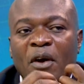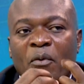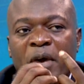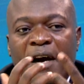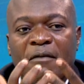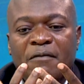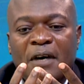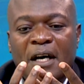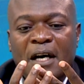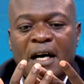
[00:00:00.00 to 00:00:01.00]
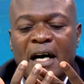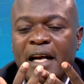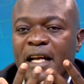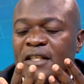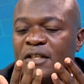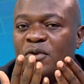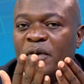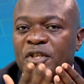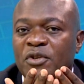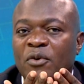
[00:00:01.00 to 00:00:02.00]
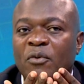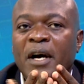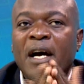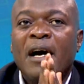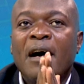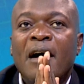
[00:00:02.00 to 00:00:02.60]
We have had a situation where